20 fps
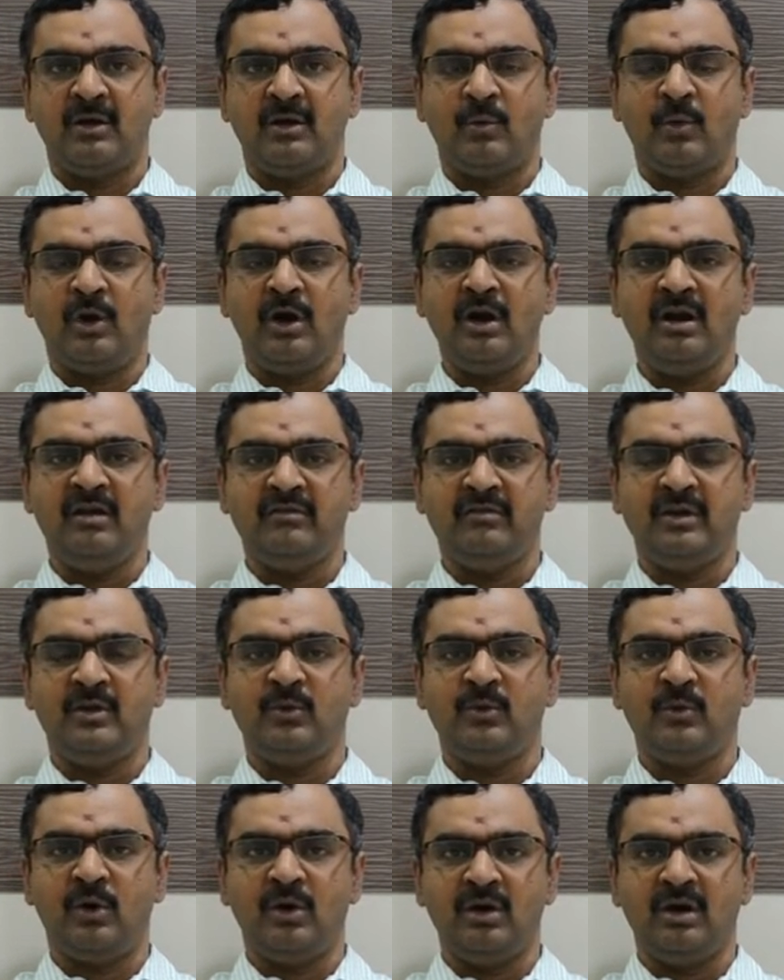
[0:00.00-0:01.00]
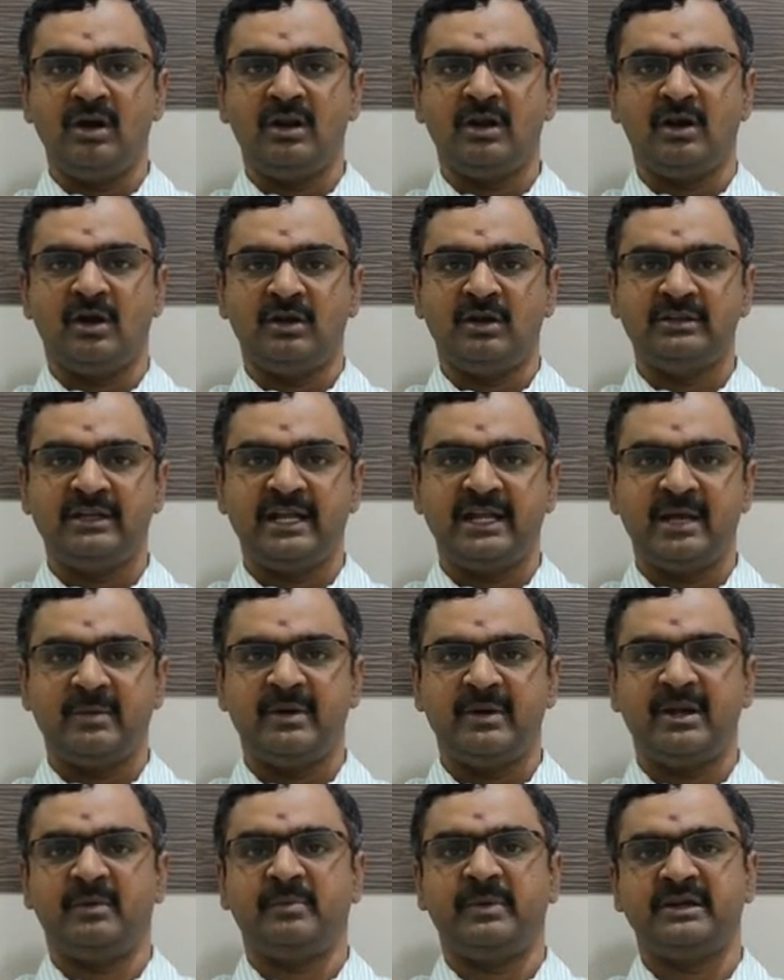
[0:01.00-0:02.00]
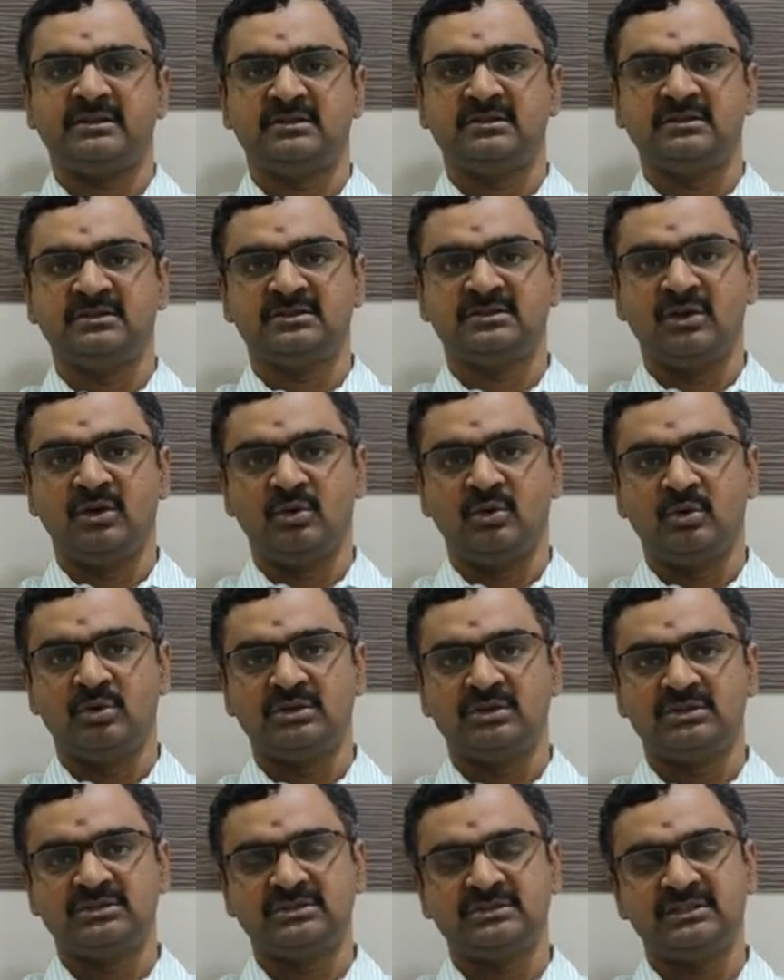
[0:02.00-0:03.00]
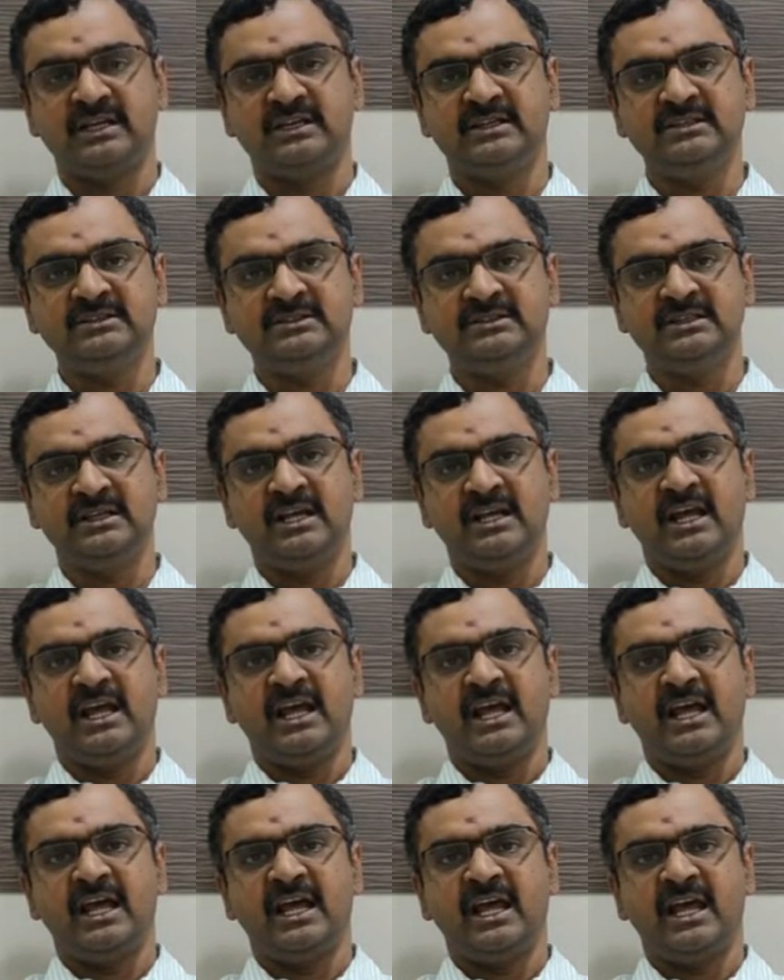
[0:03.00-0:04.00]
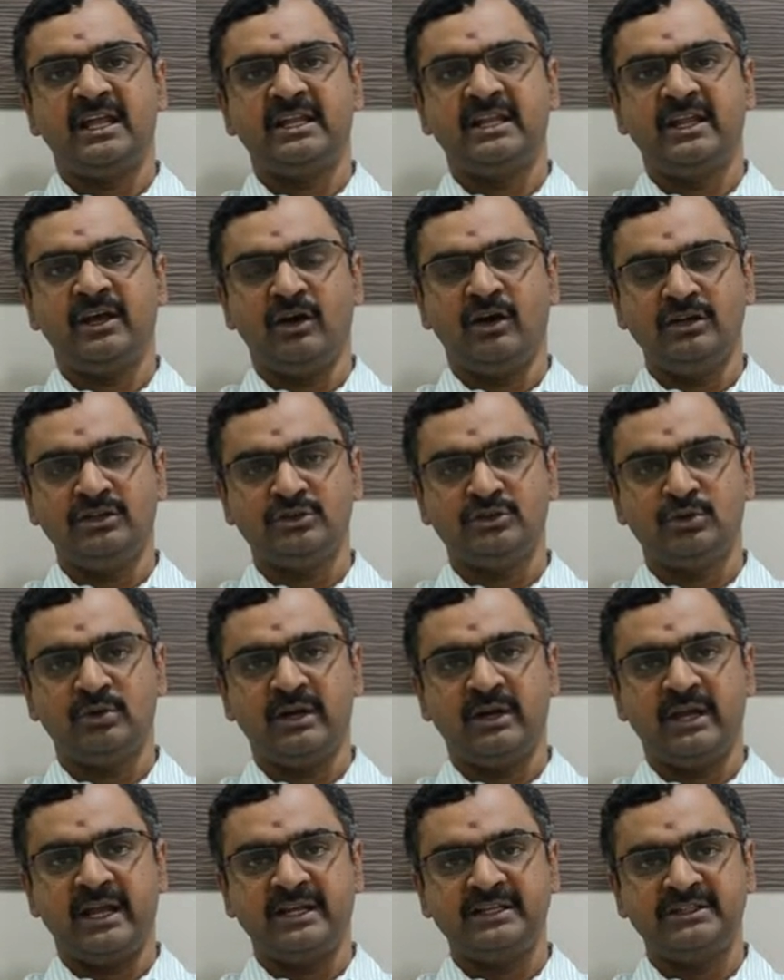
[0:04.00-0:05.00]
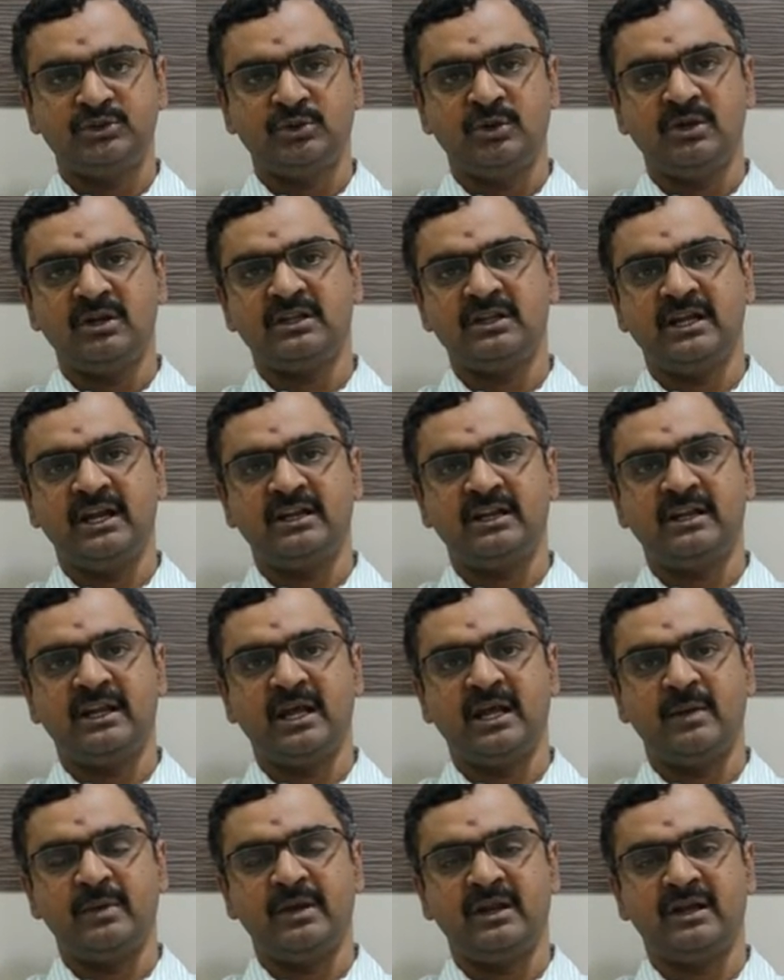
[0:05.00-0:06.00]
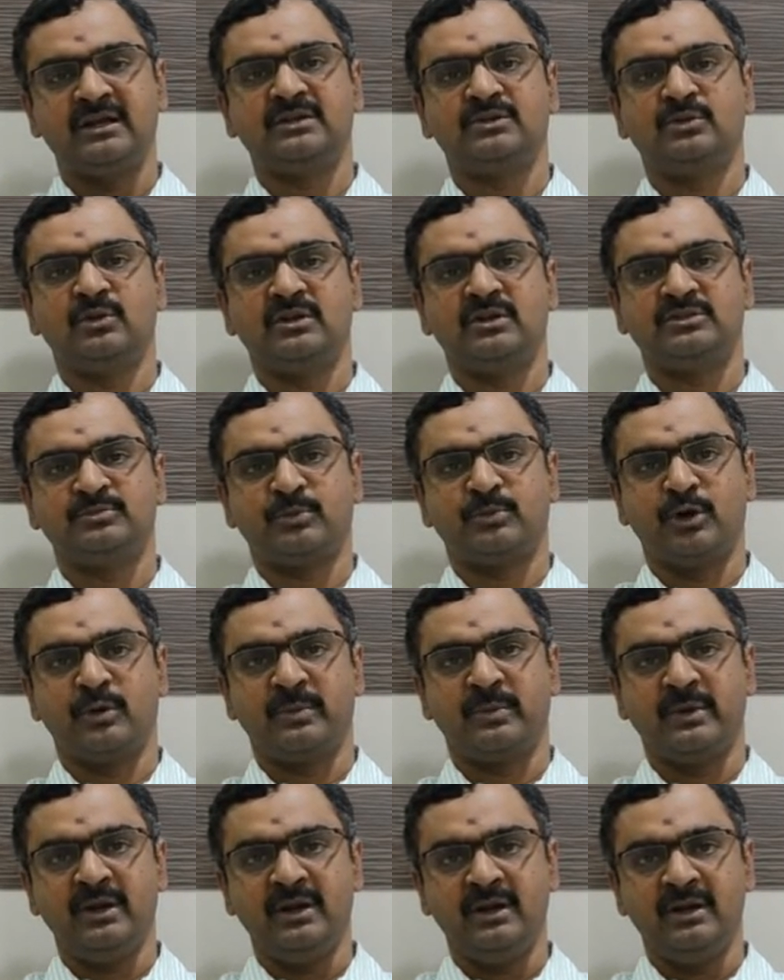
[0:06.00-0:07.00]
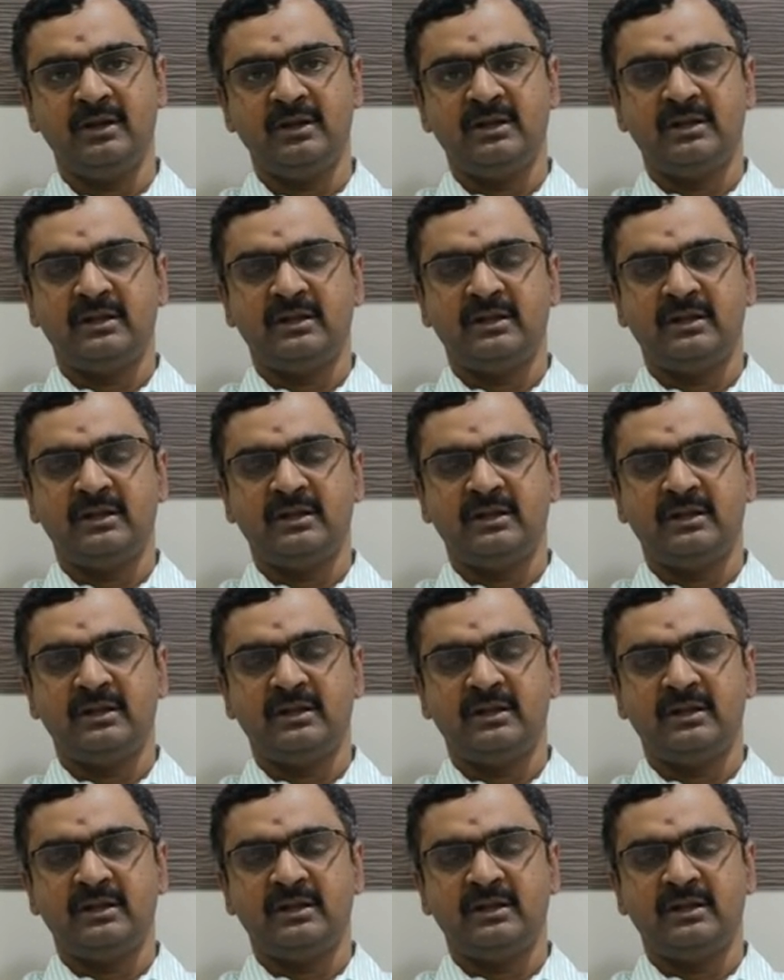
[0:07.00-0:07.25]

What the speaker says: What we want all the diabetic patients to do is they all should ensure that the diabetic control is proper.